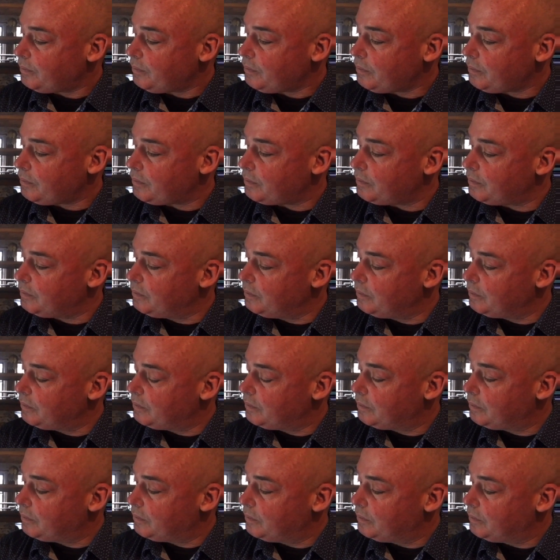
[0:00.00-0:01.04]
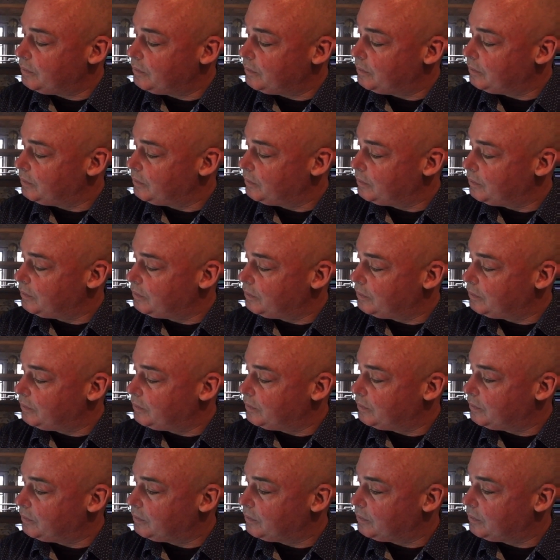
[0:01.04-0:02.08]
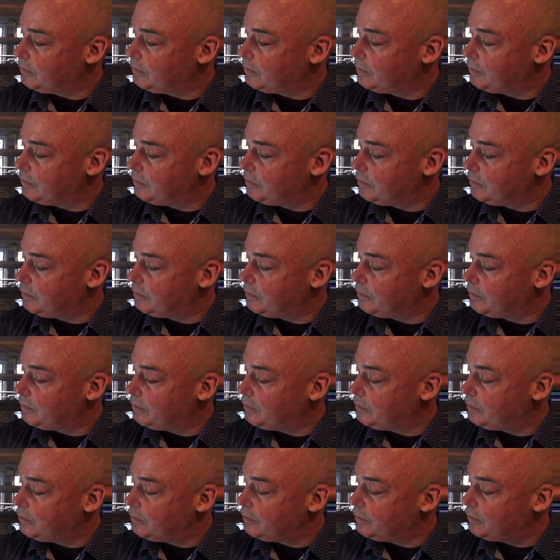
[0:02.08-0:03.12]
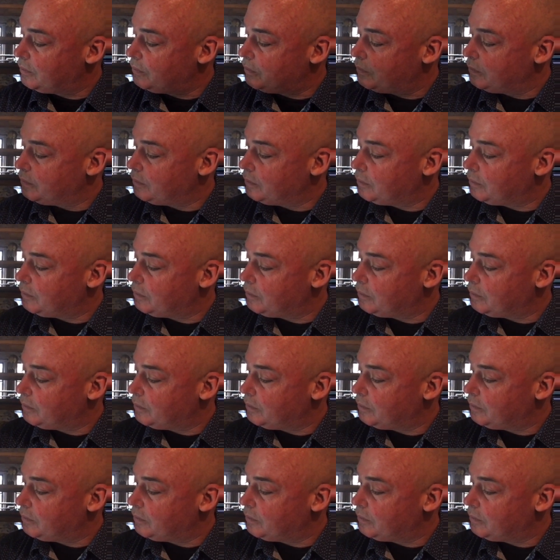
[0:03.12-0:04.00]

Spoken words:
No words are spoken by the person on screen.